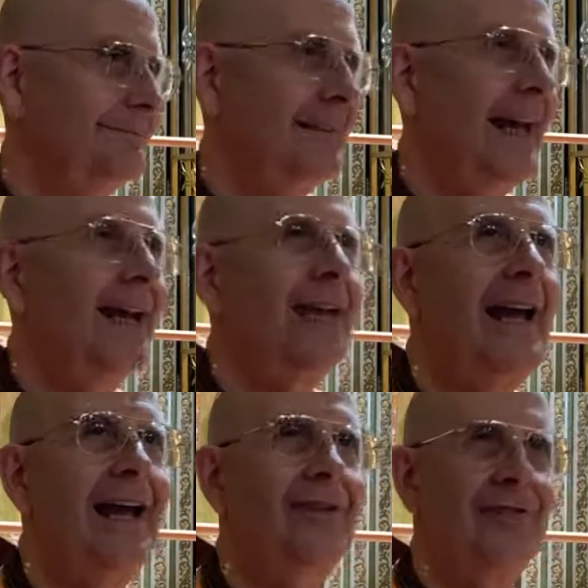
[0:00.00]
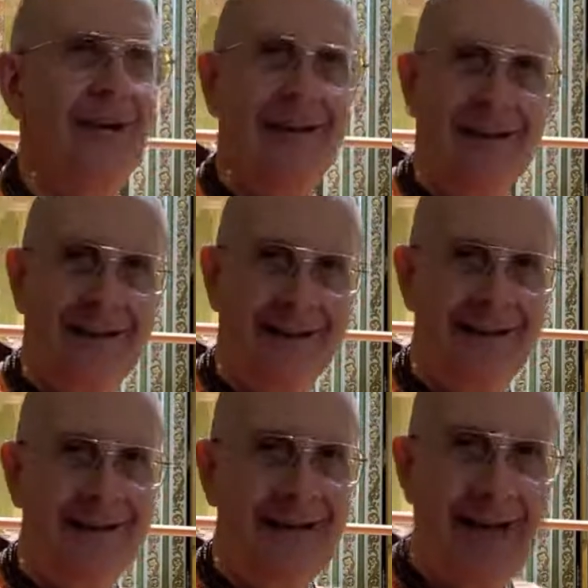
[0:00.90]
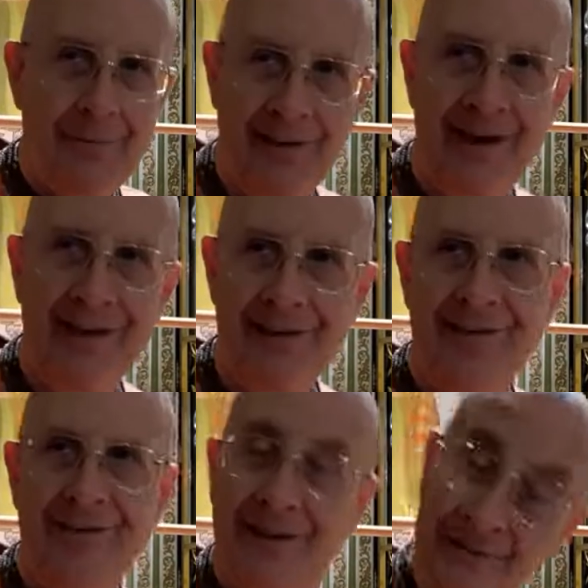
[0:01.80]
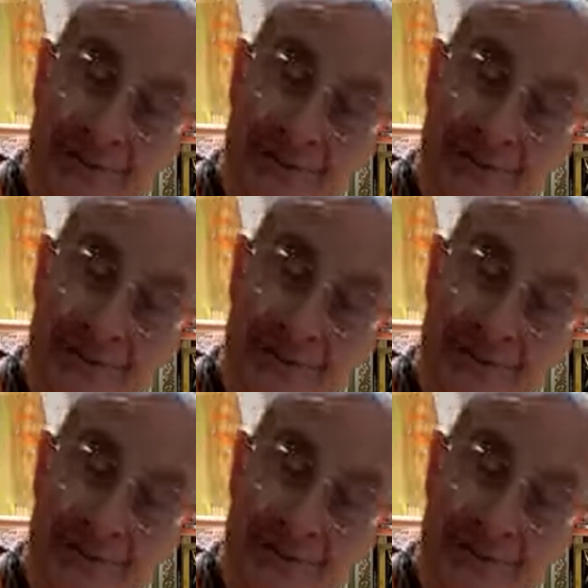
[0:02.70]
And as contaminated, sinful